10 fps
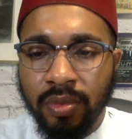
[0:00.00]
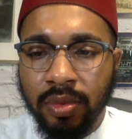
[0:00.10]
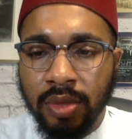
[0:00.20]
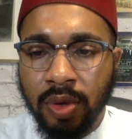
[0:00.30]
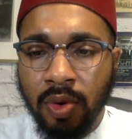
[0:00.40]

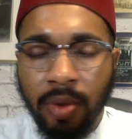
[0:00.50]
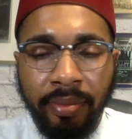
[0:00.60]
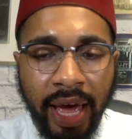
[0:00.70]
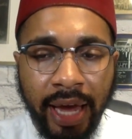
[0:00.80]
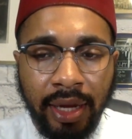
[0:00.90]
So going
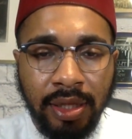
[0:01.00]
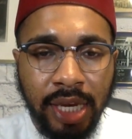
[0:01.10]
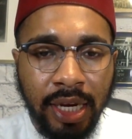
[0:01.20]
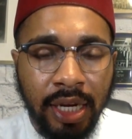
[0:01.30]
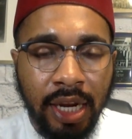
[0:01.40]
back,
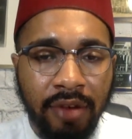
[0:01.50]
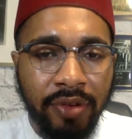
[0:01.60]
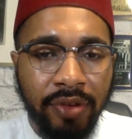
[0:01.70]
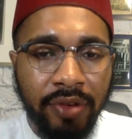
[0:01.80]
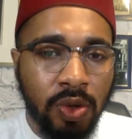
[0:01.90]
taking another
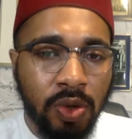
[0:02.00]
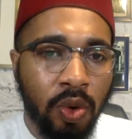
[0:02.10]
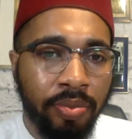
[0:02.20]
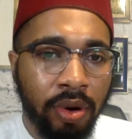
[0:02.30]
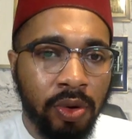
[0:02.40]

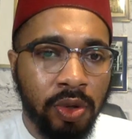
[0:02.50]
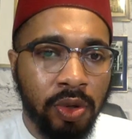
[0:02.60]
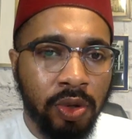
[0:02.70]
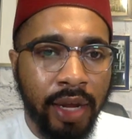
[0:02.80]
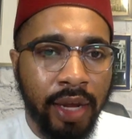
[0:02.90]
historical approach,
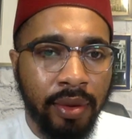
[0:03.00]
right?